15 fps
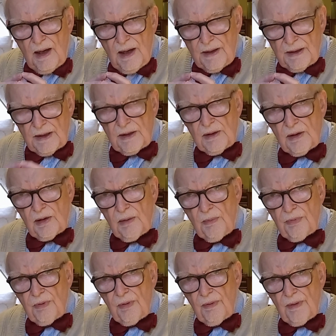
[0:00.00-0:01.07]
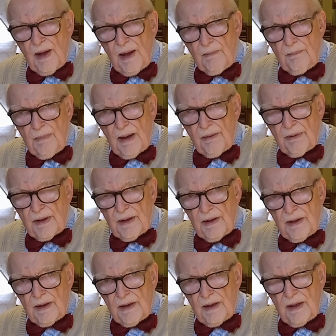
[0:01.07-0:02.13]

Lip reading: and he can come through that barrier.